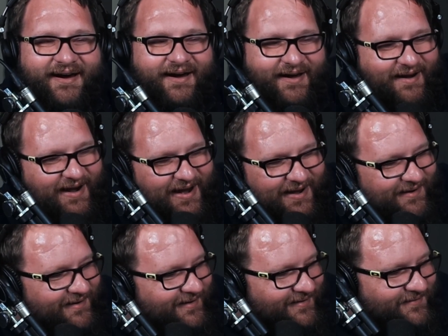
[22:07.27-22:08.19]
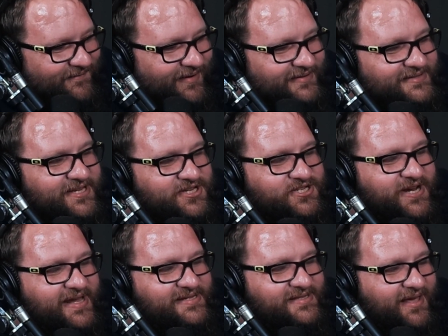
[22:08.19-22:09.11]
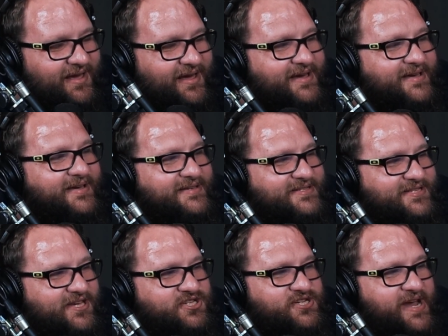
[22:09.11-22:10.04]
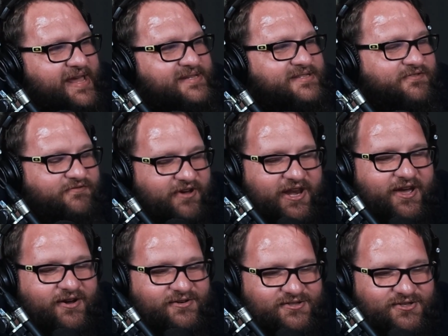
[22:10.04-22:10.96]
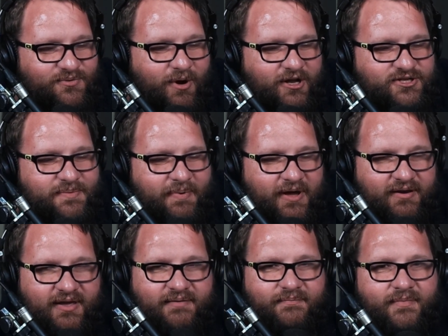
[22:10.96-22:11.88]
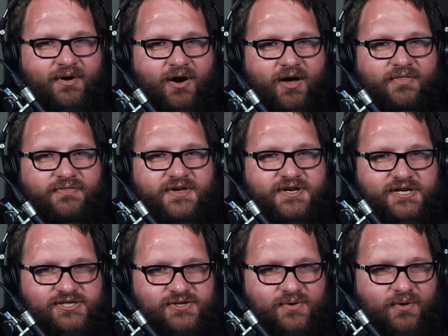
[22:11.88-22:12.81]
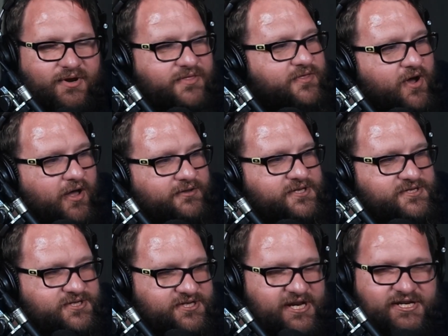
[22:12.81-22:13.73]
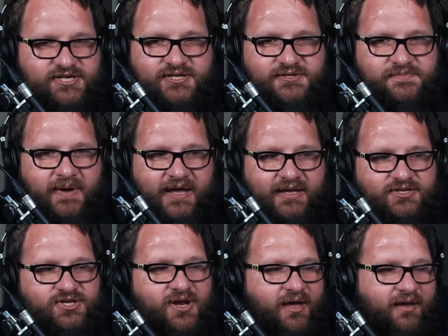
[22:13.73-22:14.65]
All right. Well, suggest videos to watch about him on the Discord in the content suggestions page.